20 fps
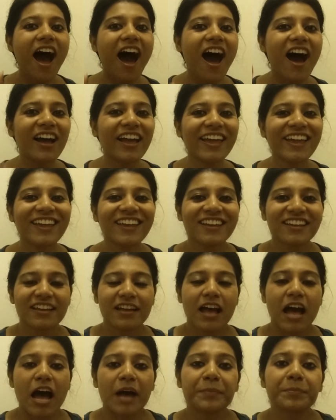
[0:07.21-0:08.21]
Hi,
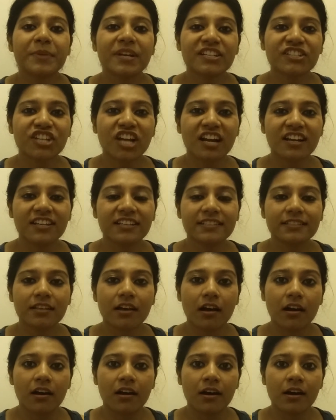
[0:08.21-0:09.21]
I'm Baisakhi
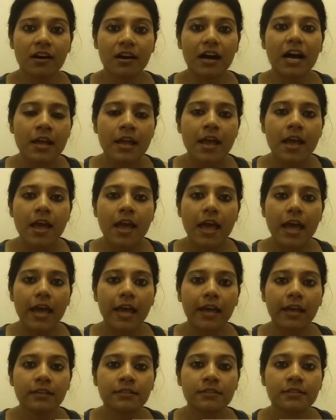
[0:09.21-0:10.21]
Saha,
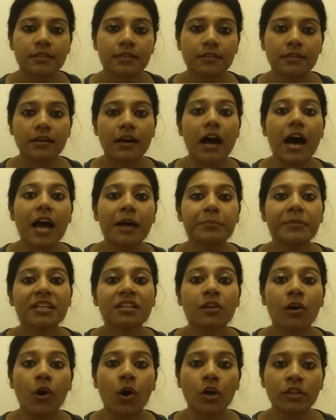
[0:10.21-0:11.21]
and I'm
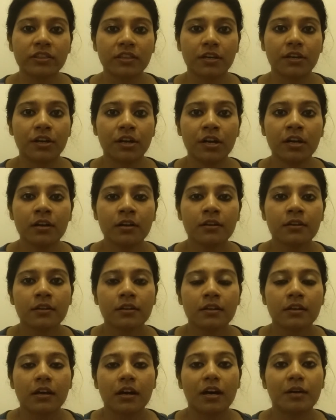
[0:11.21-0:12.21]
an author,
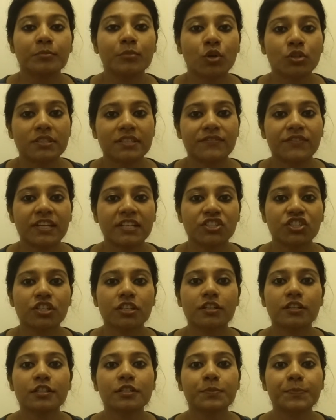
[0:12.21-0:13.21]
a
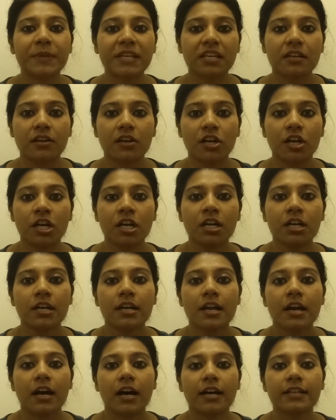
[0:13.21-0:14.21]
motivational speaker,
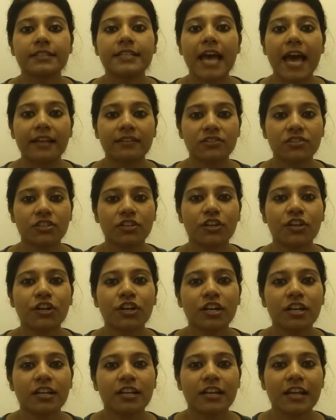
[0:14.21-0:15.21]
a
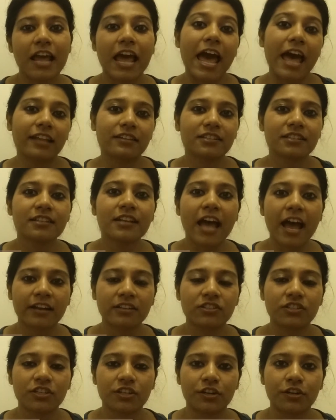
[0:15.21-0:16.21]
dancer, and an
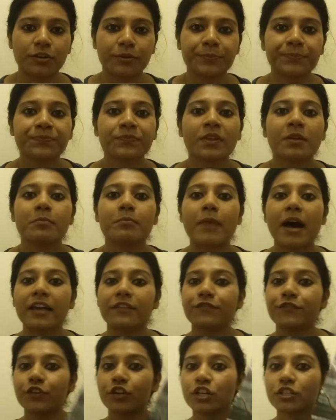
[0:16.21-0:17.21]
actor.
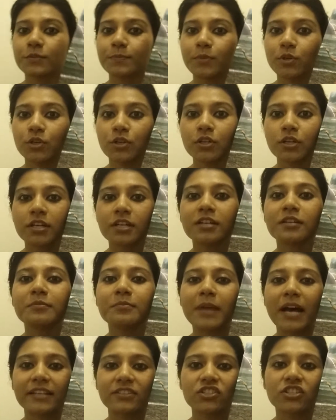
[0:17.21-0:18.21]
My first book,
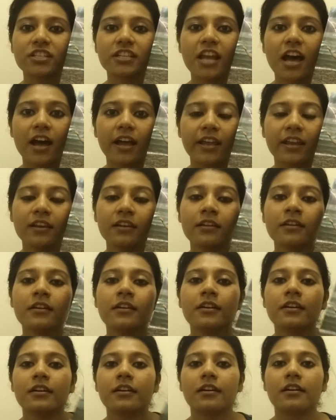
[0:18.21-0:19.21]
magicNine,
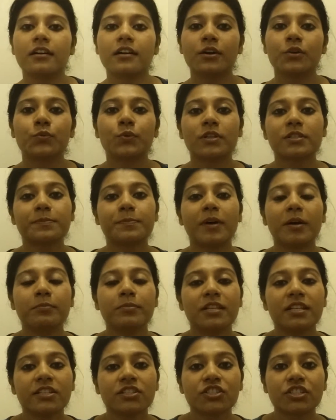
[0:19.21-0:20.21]
was
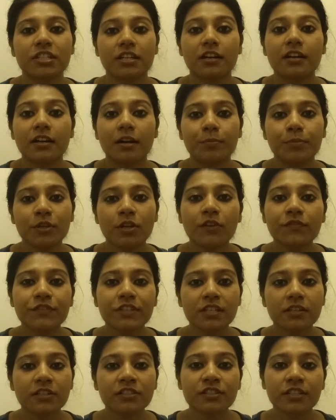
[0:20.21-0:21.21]
published a couple
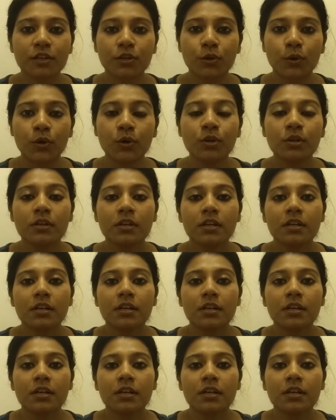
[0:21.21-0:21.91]
of years ago,